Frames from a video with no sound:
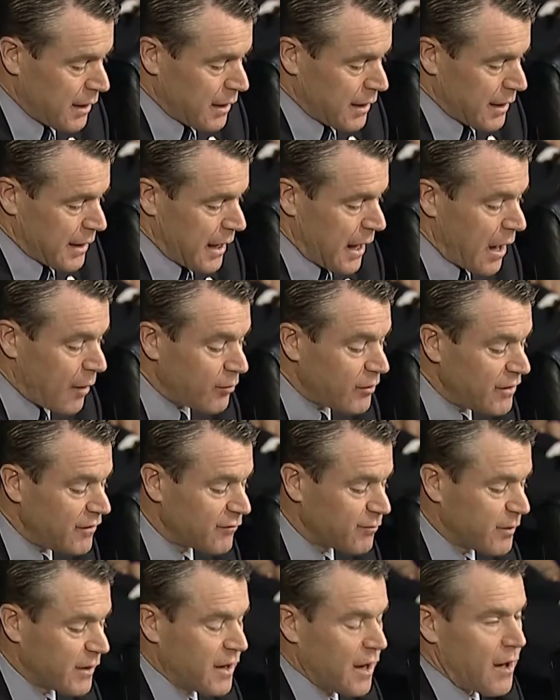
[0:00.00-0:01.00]
Albany
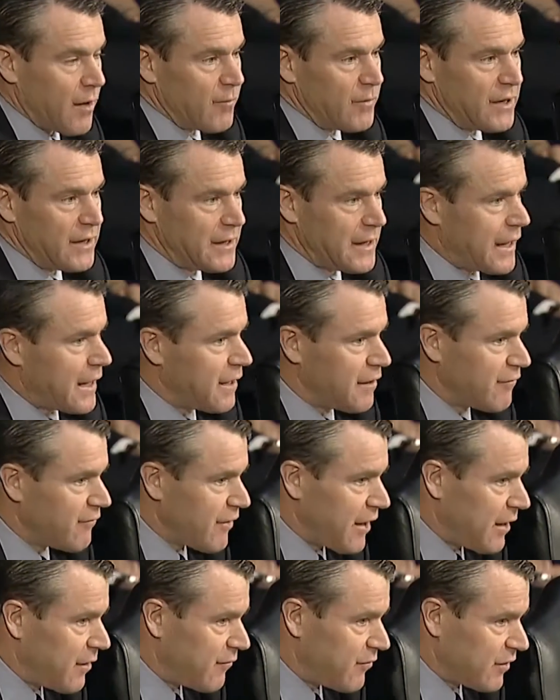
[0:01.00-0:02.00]
has become an
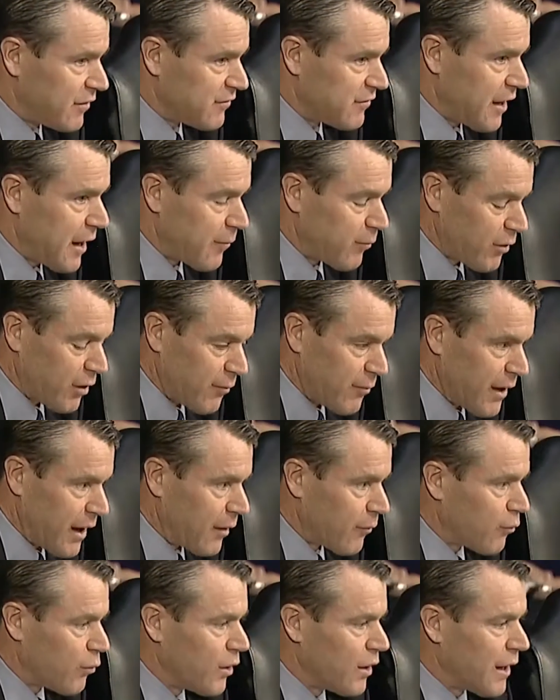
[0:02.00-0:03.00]
innovative example
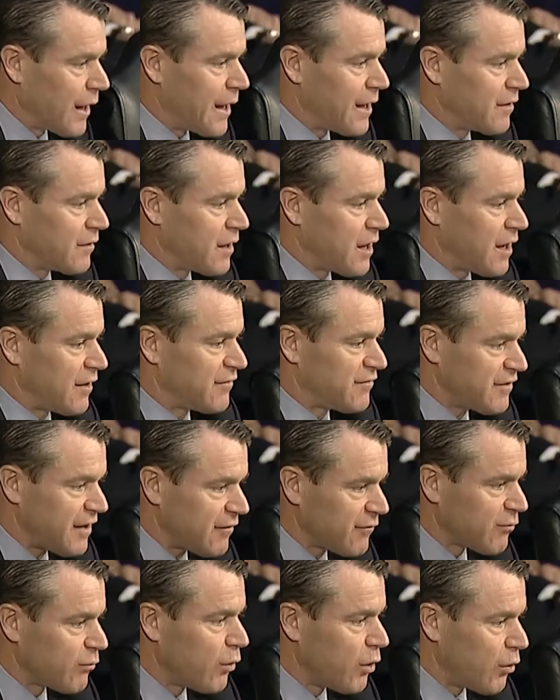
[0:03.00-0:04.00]
about what I
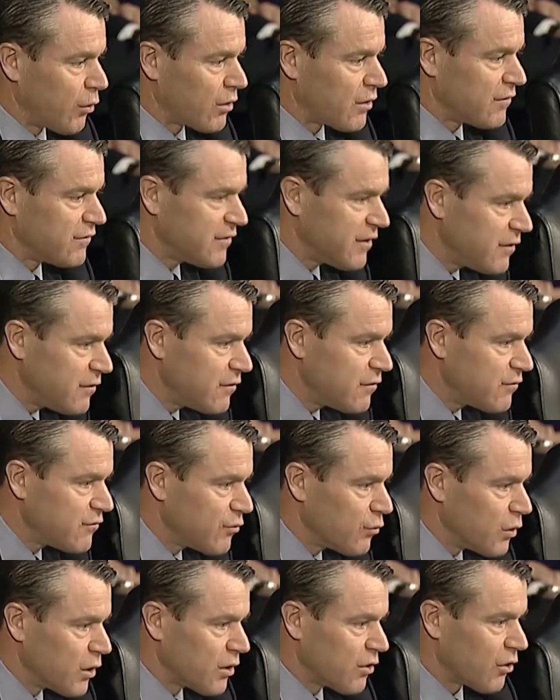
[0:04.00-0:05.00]
sense will continue
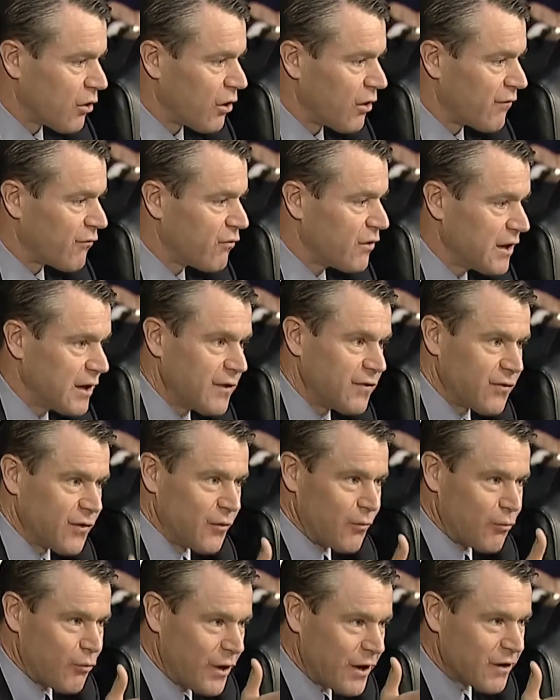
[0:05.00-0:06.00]
to occur if we get
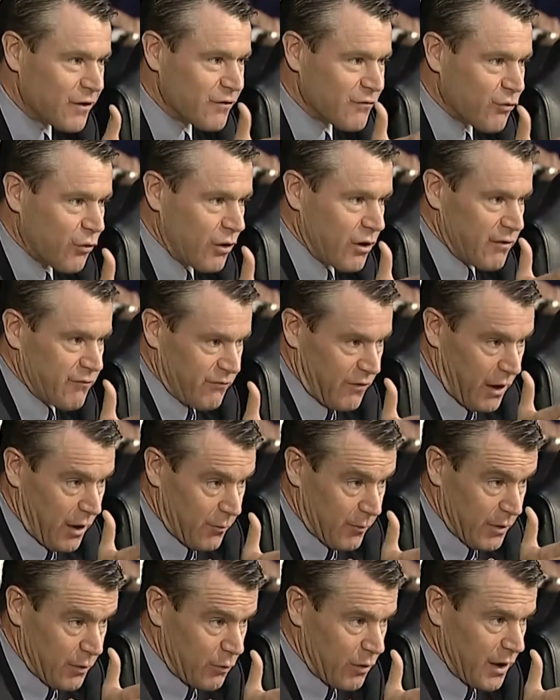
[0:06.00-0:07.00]
the regulatory
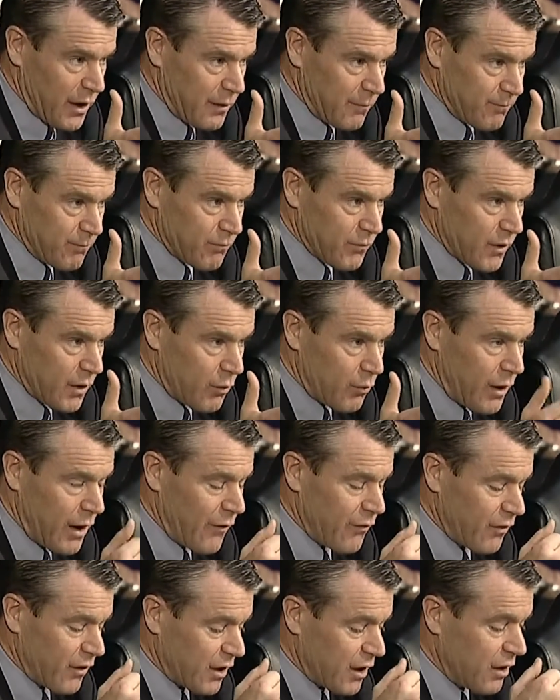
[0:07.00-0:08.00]
environment right
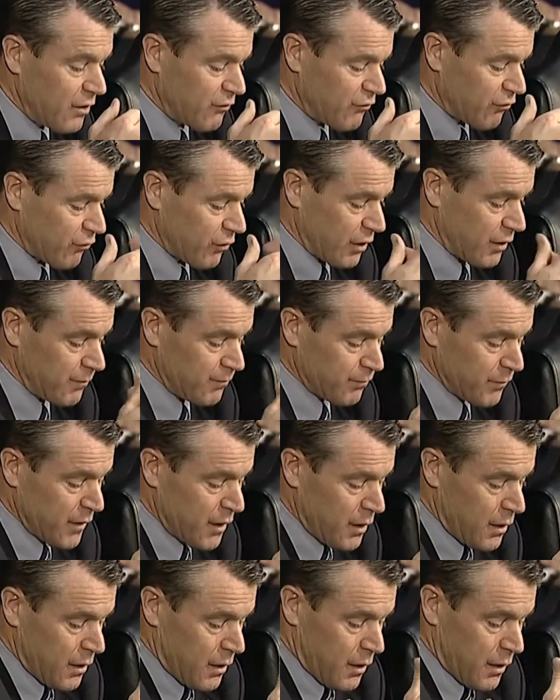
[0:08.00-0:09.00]
around the country.
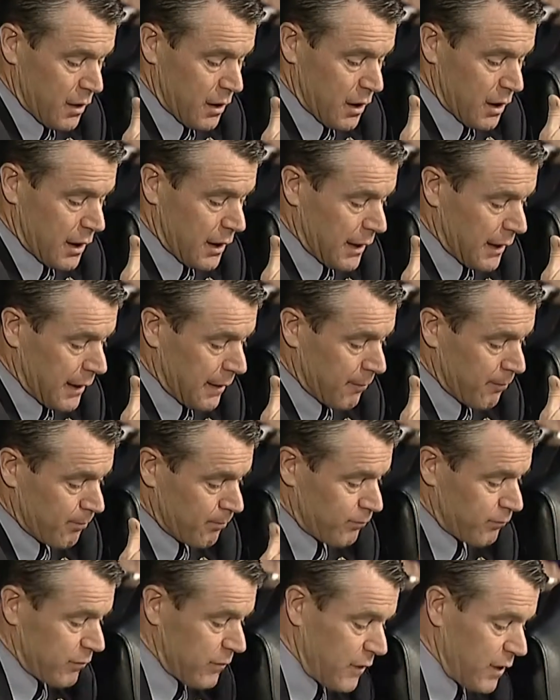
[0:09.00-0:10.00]

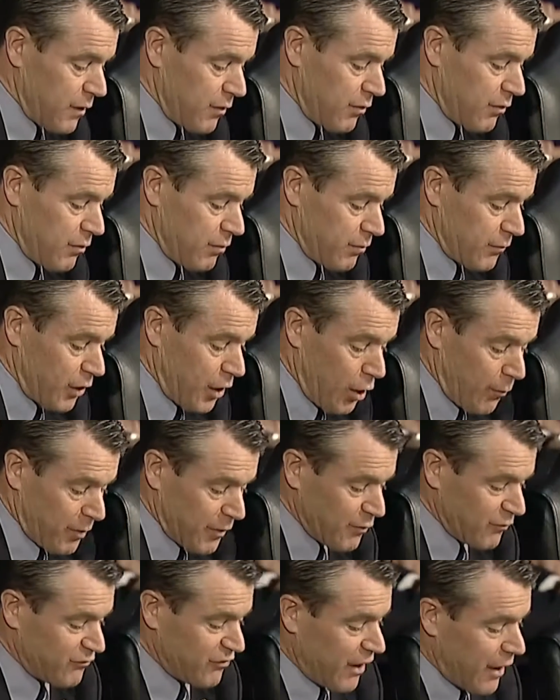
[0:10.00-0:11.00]
They're helping
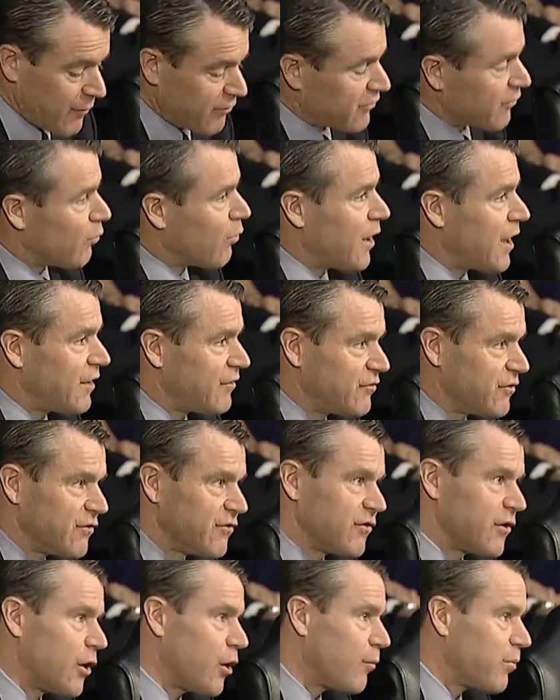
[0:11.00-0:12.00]
with jobs and wages.
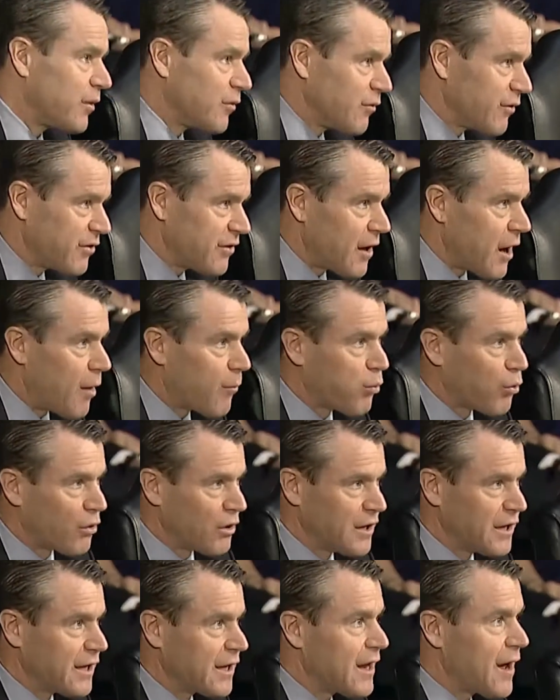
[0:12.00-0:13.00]
They're helping with
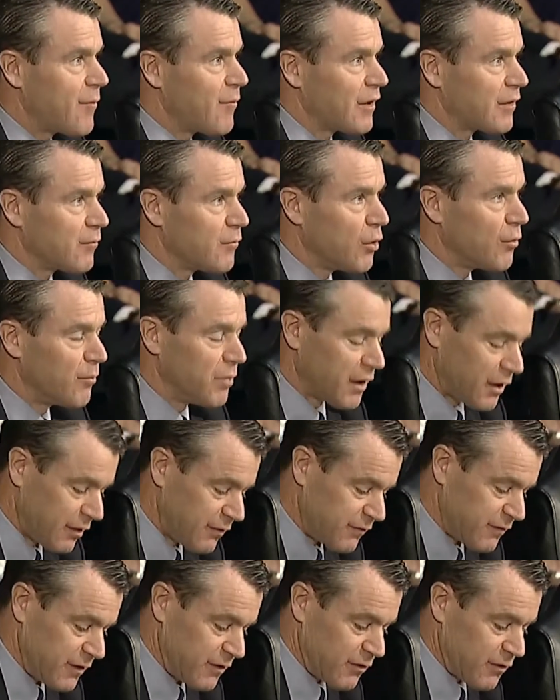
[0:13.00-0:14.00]
upward economic mobility.